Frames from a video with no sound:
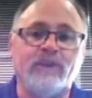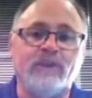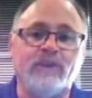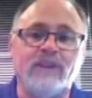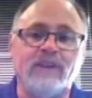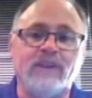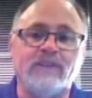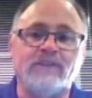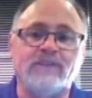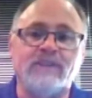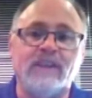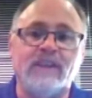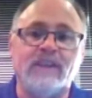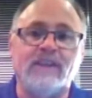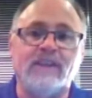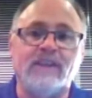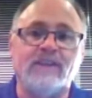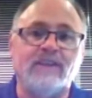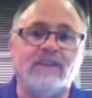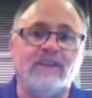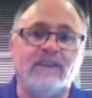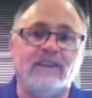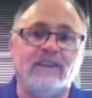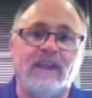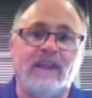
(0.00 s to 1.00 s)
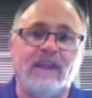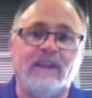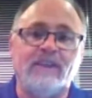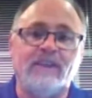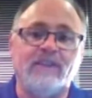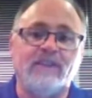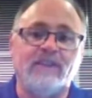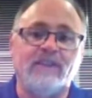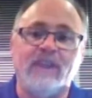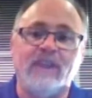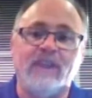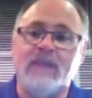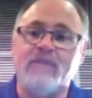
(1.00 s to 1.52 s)
they may take it
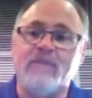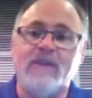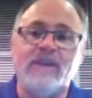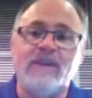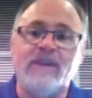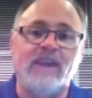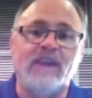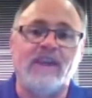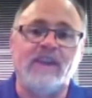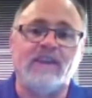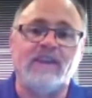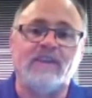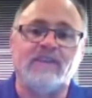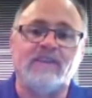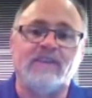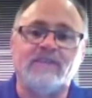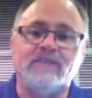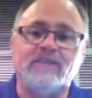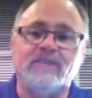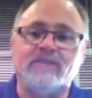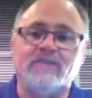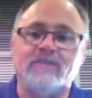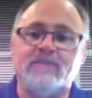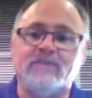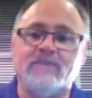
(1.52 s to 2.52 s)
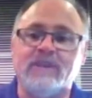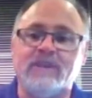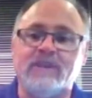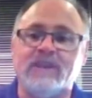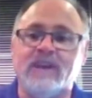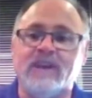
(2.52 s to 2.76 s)
because or more,